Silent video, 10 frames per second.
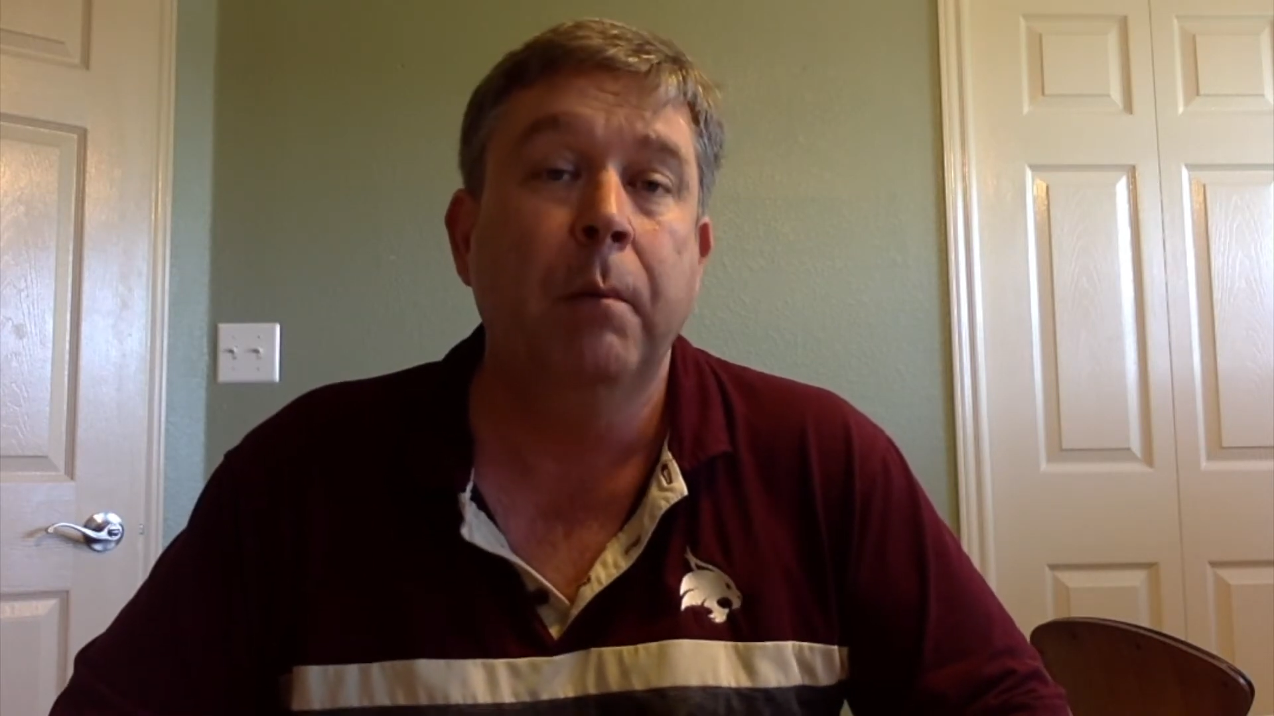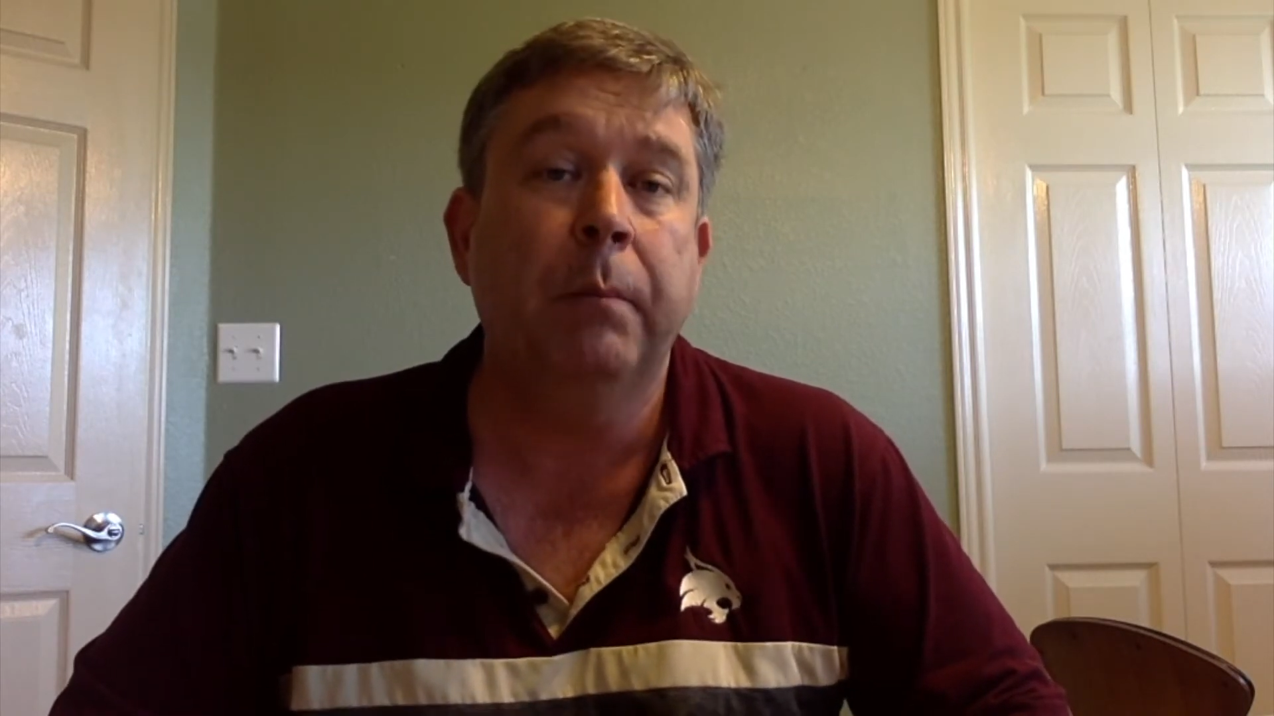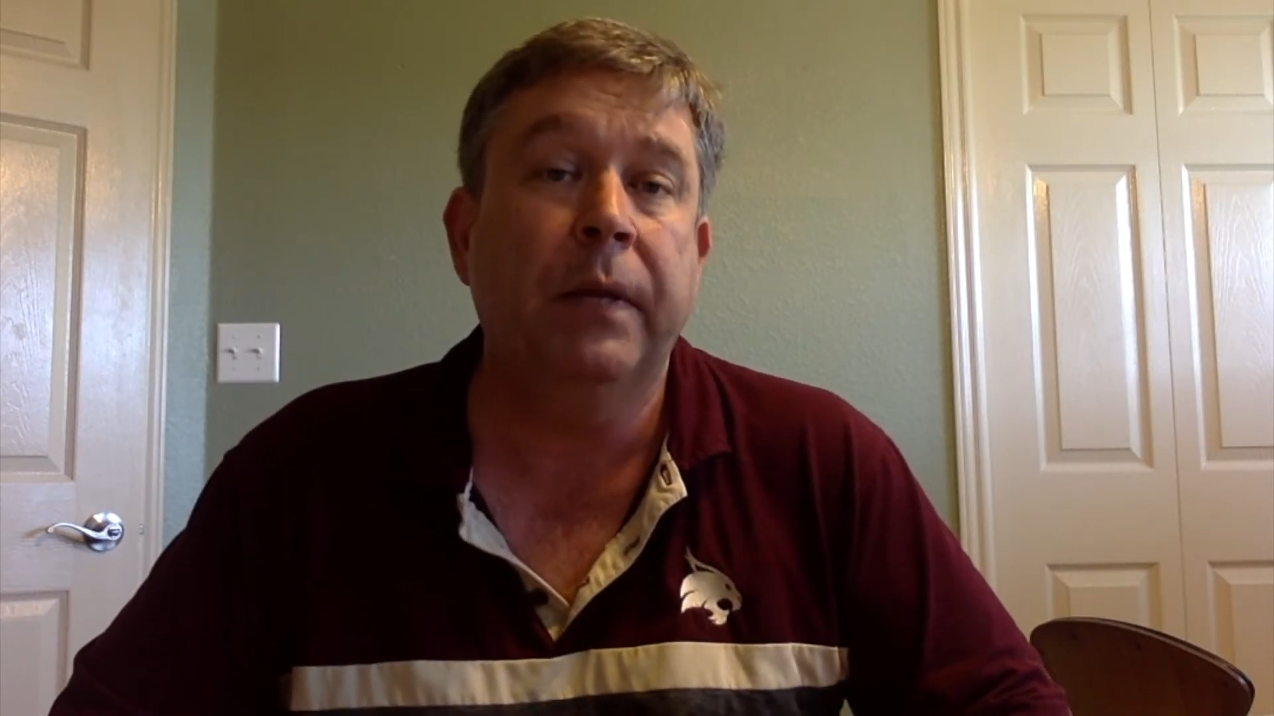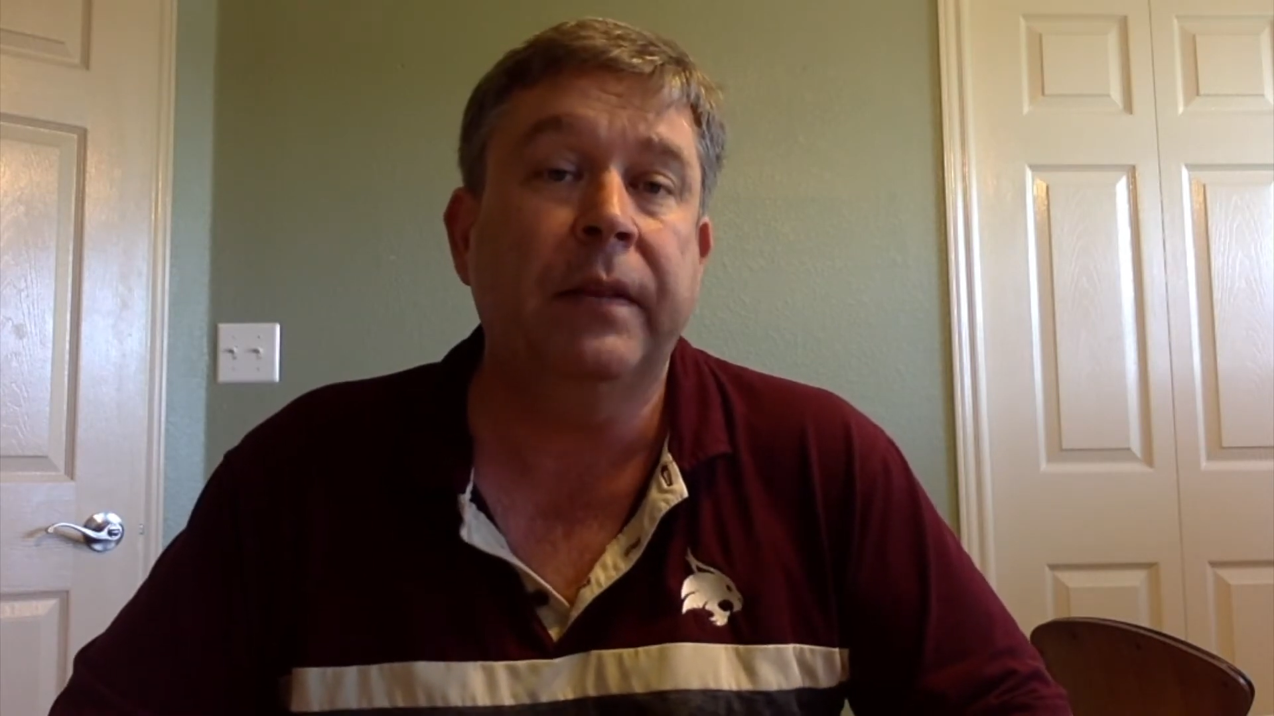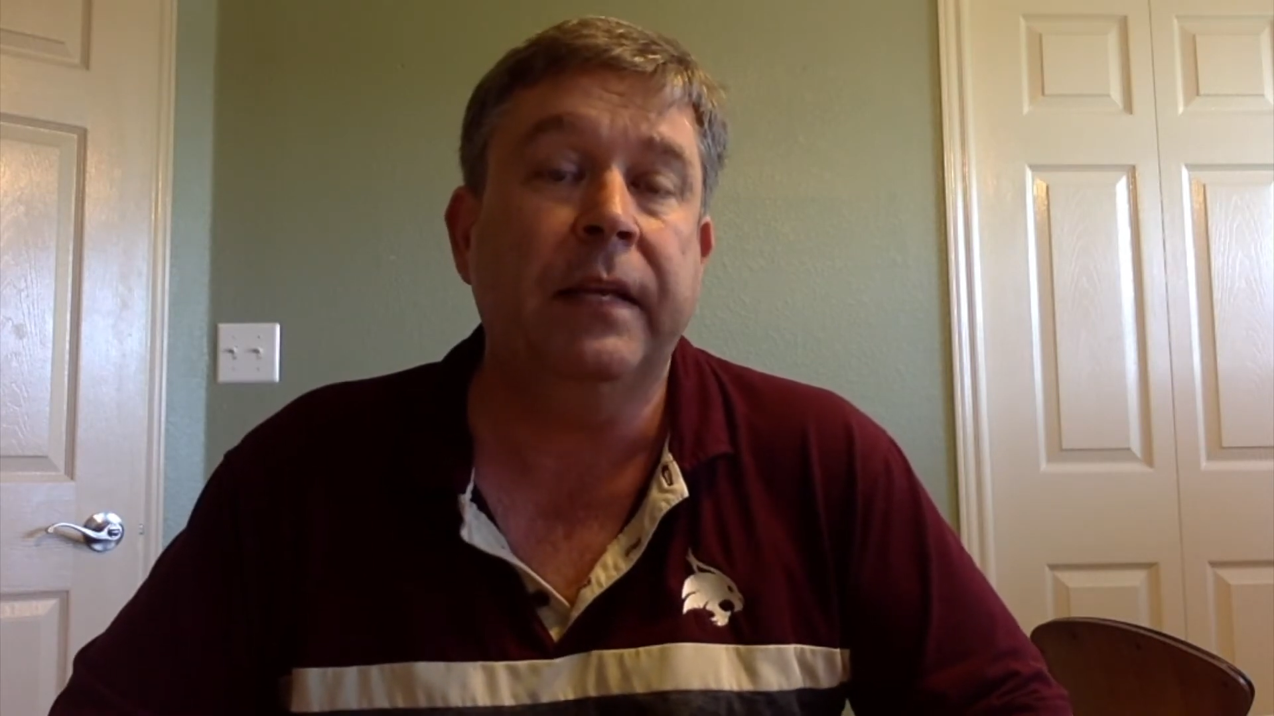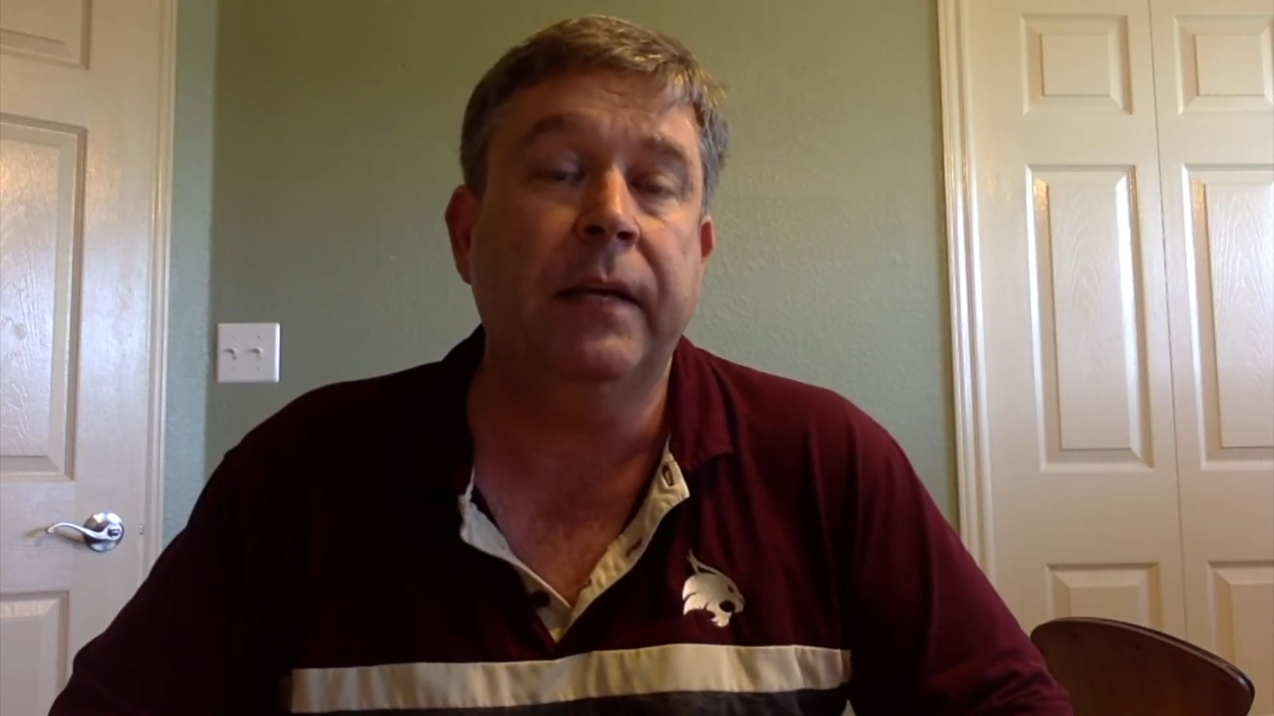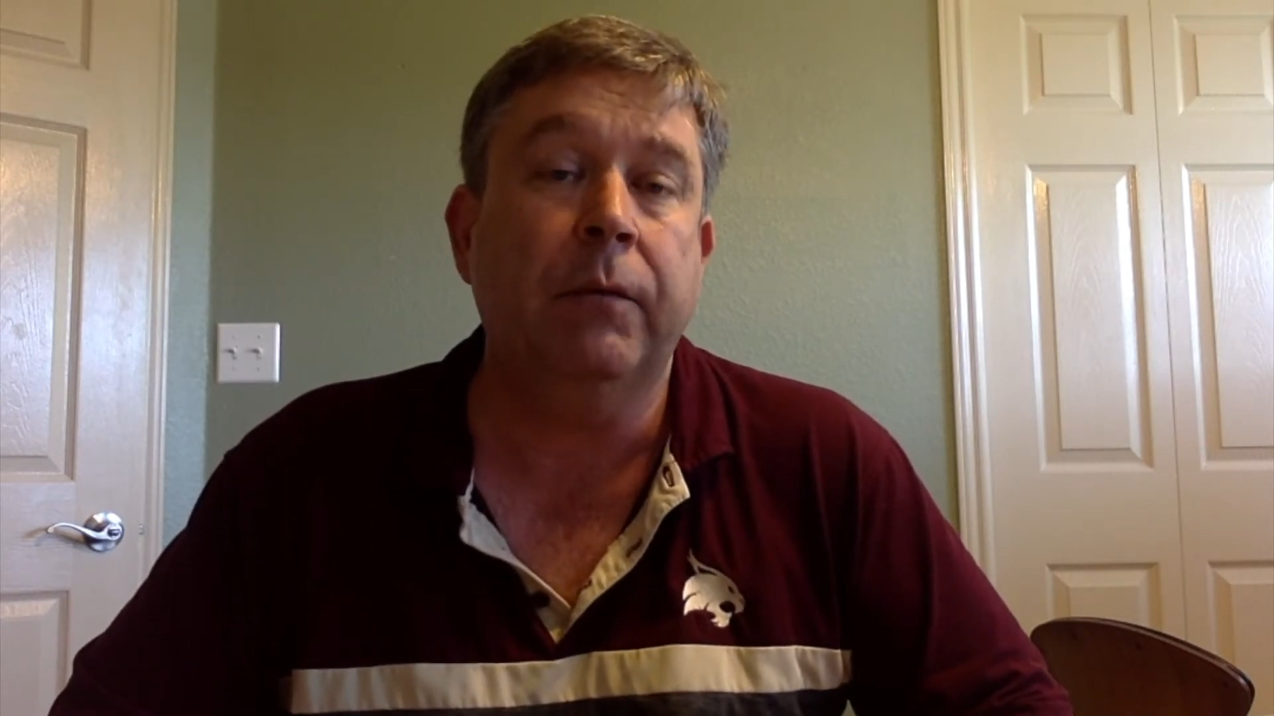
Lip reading: but the